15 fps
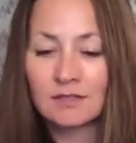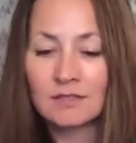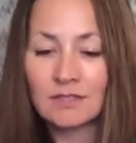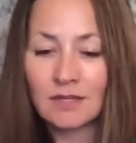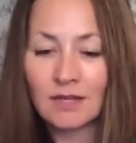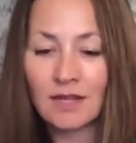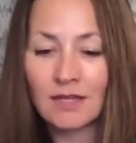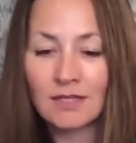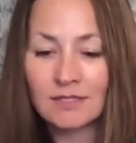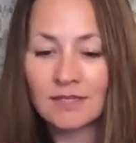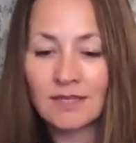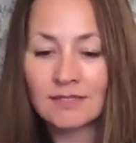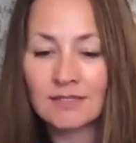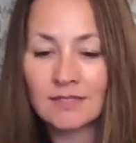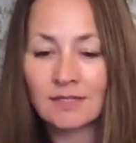to
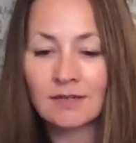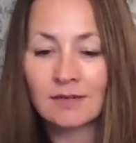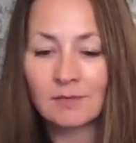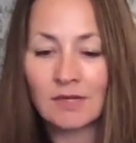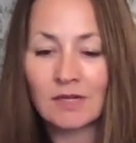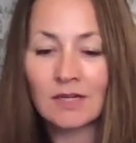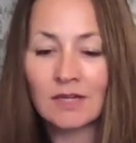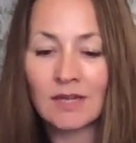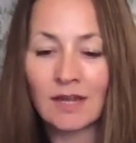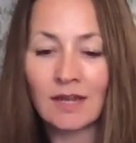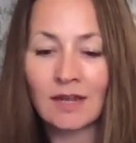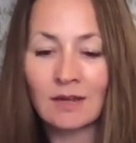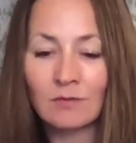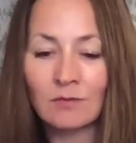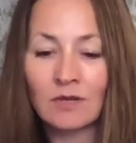contact and
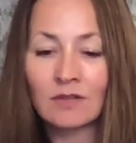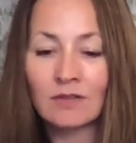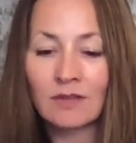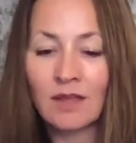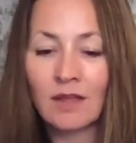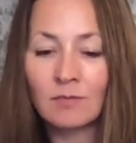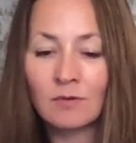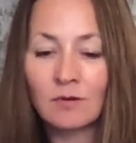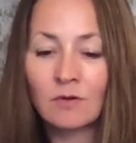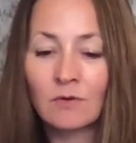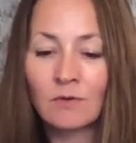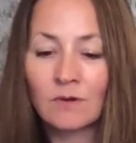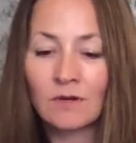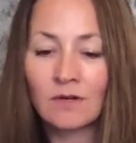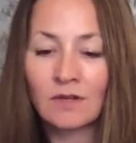communicate with
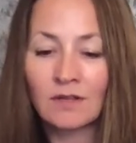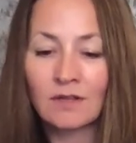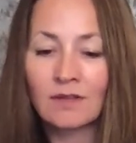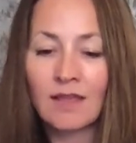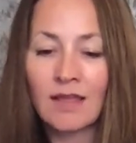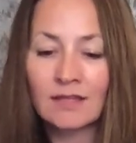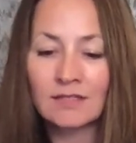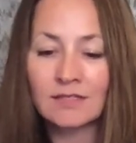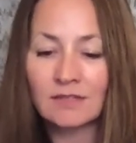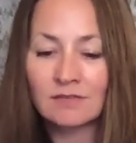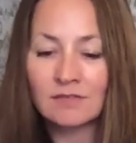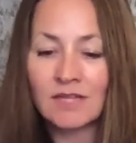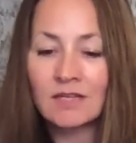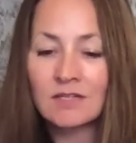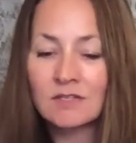Capricorn
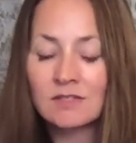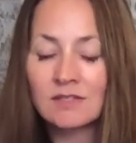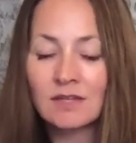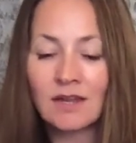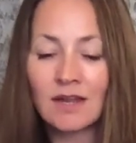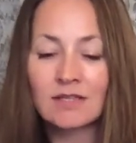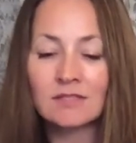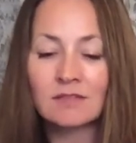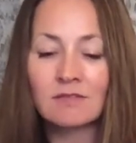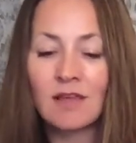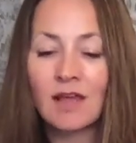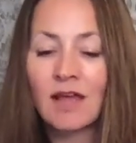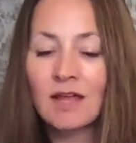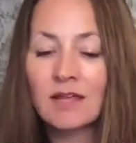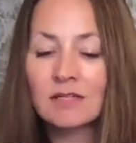collectives, angels and guides of the
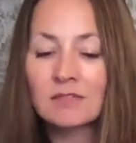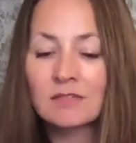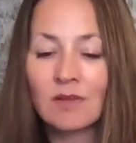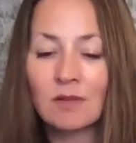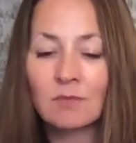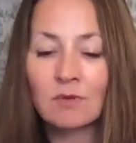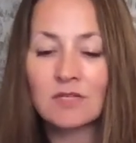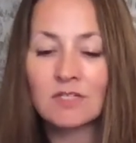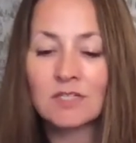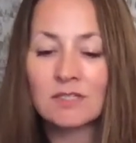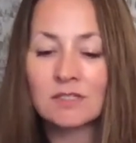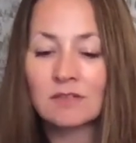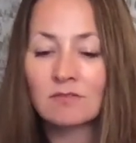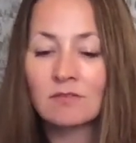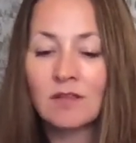highest vibrations
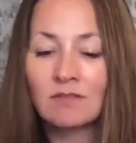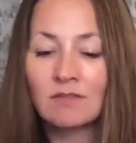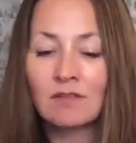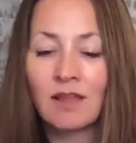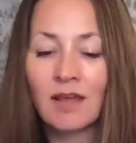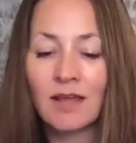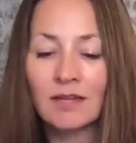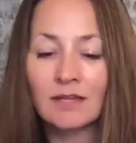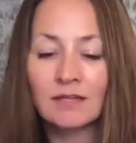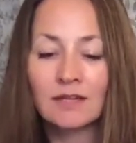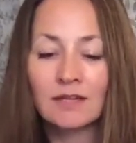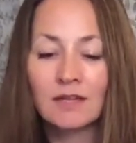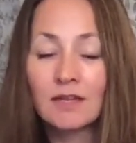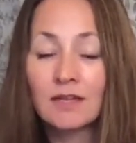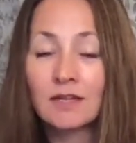of love and light,
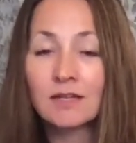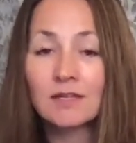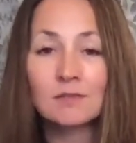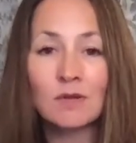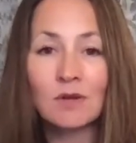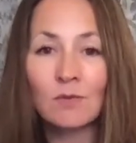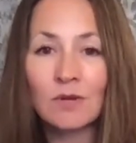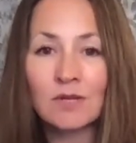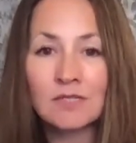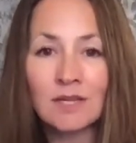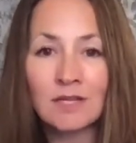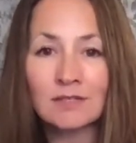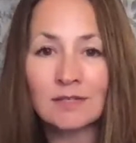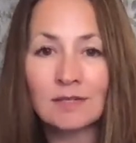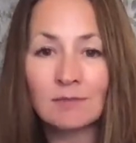because we don't want to
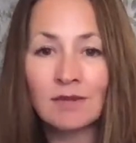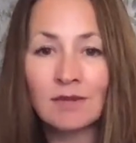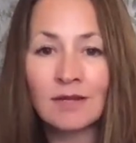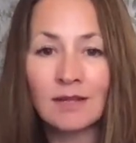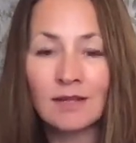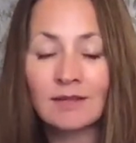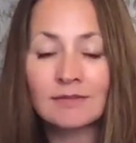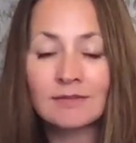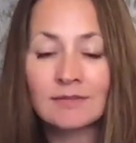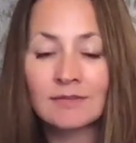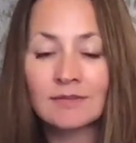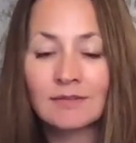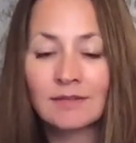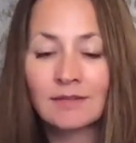talk to anybody else.